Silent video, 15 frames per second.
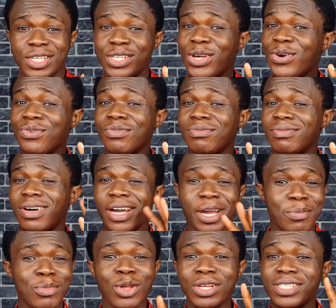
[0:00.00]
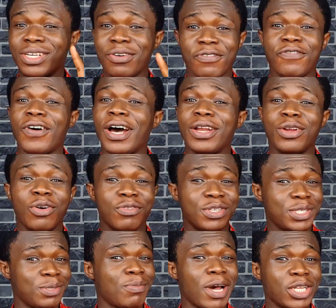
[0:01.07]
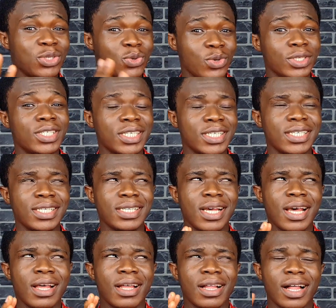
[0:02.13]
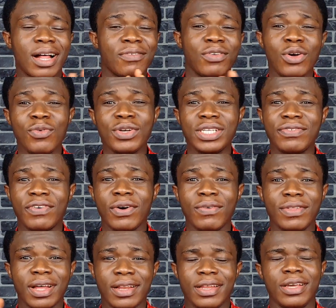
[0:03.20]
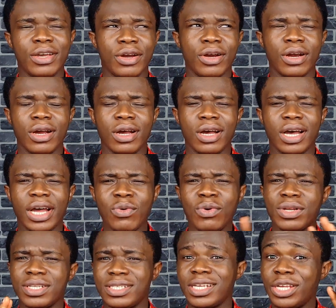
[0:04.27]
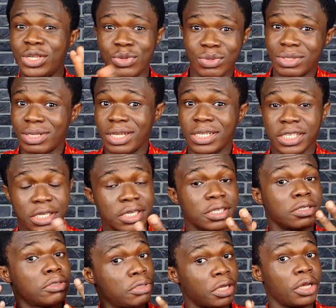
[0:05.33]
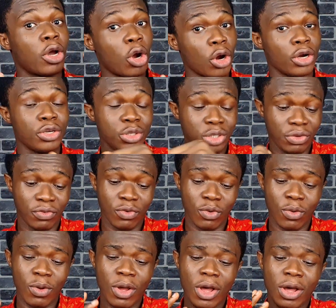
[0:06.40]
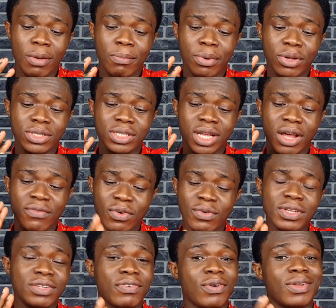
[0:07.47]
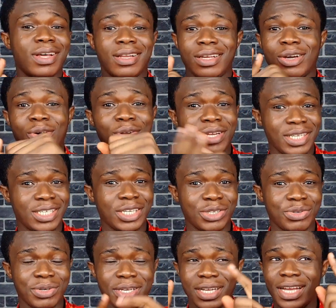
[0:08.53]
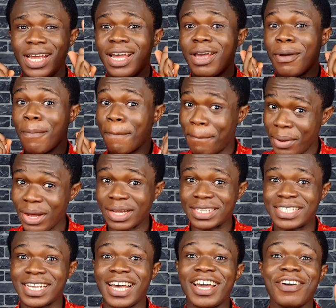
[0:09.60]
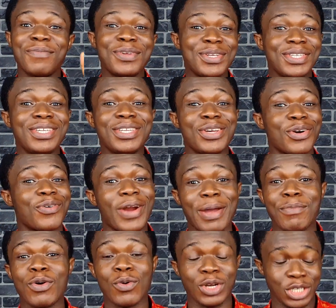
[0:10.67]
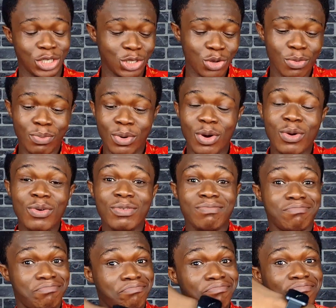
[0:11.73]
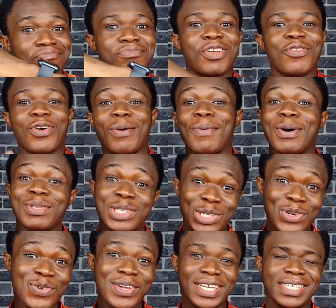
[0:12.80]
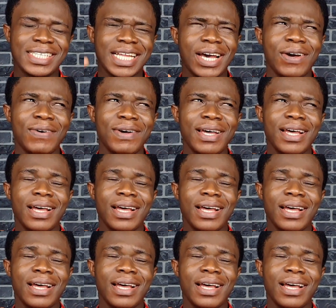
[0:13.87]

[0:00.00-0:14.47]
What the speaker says: so I am not a fan of smartwatches. I've always felt that they are, I don't want to say useless because they are useful, but I've always felt that they are unnecessary. But I have been using the Oraimo Watch 2 Pro for about 2 weeks now,